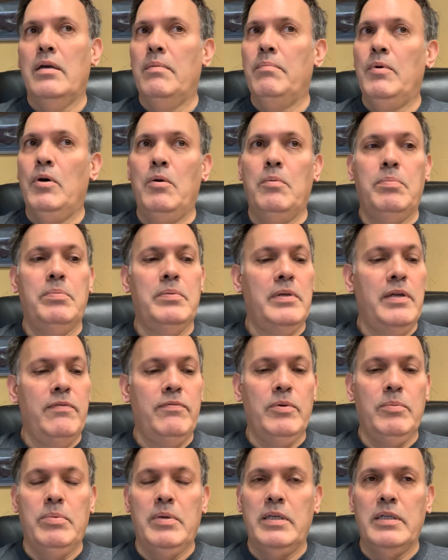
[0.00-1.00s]
I'm hoping
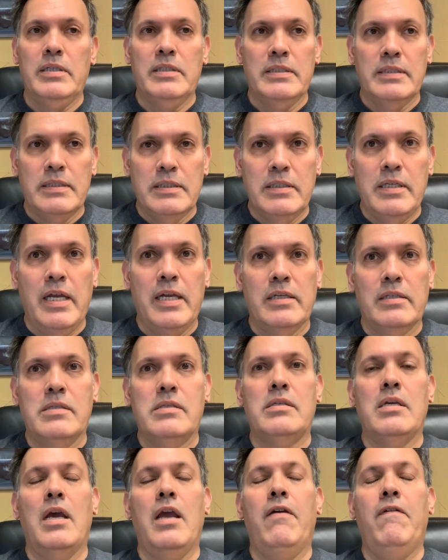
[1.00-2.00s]
everybody is staying
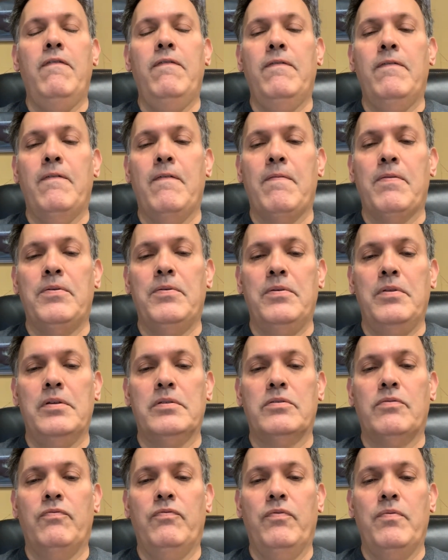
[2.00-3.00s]
safe through
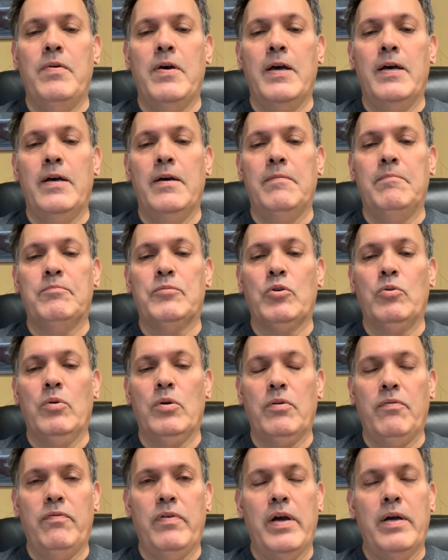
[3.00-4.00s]
this
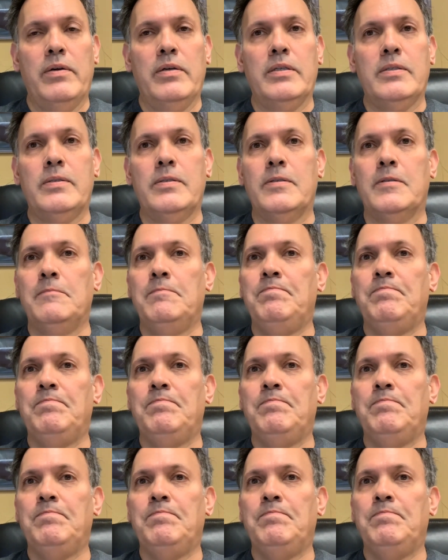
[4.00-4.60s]
coronavirus.